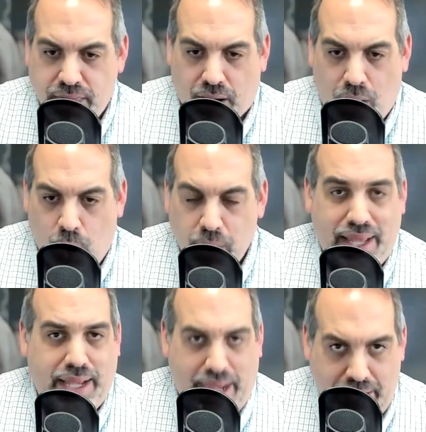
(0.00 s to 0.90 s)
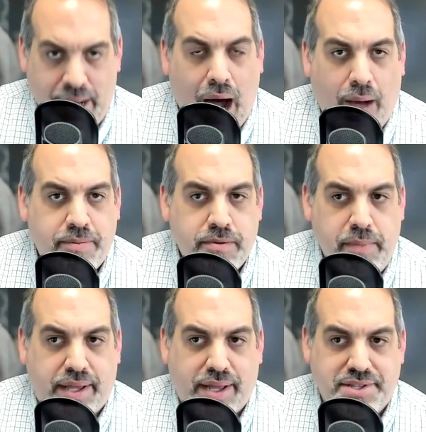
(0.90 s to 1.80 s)
they're only heating up
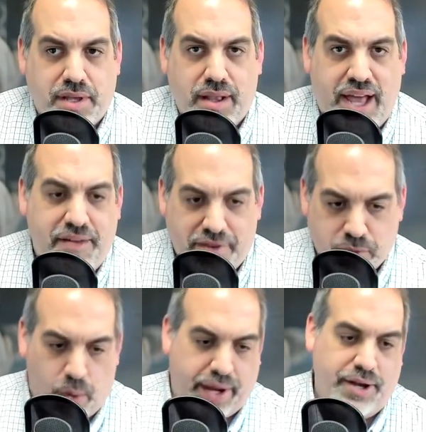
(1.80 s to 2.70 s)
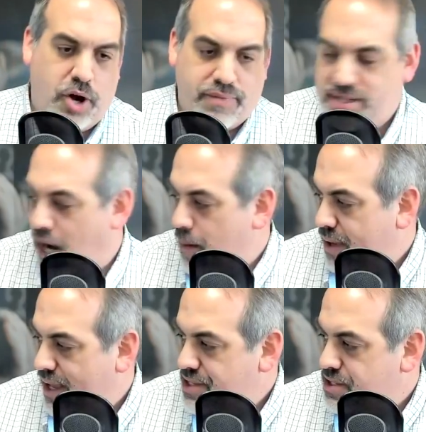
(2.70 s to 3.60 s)
because the left is working overtime
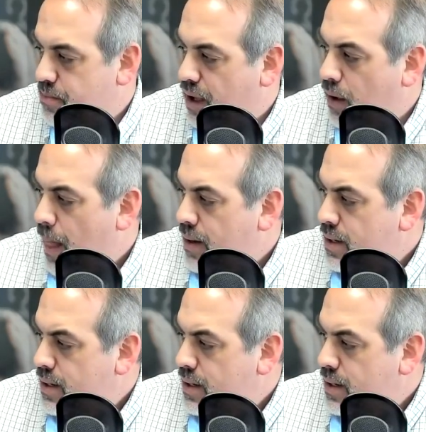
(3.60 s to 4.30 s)
against the bill.